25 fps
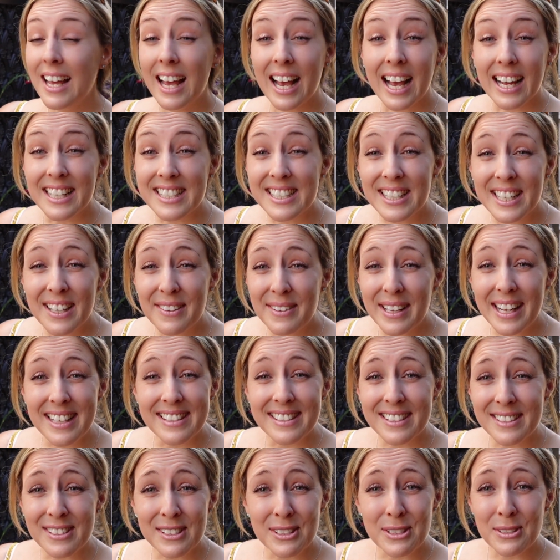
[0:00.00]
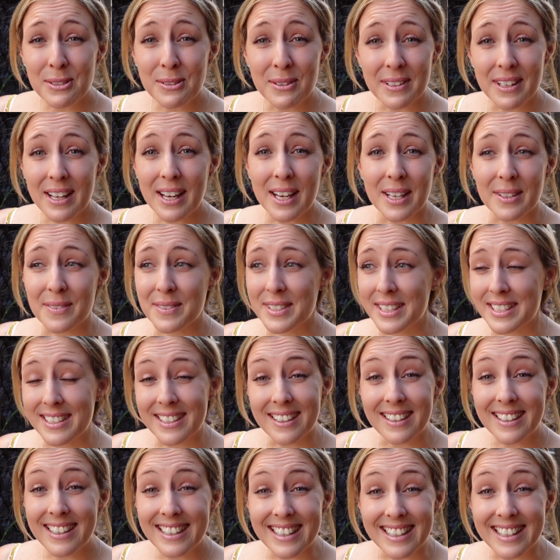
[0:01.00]
And she only had such a short life. She
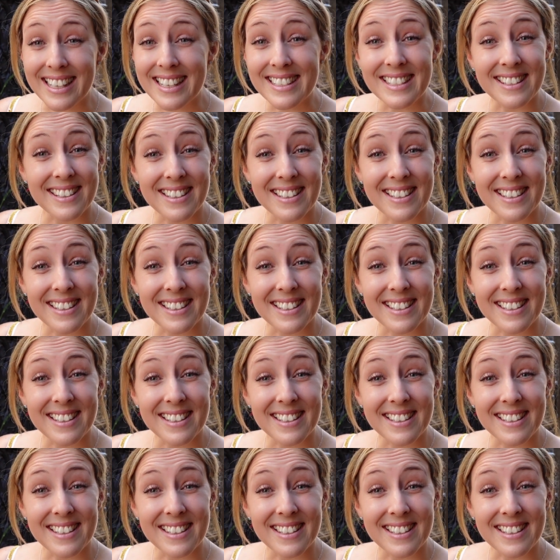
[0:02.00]
died at the age of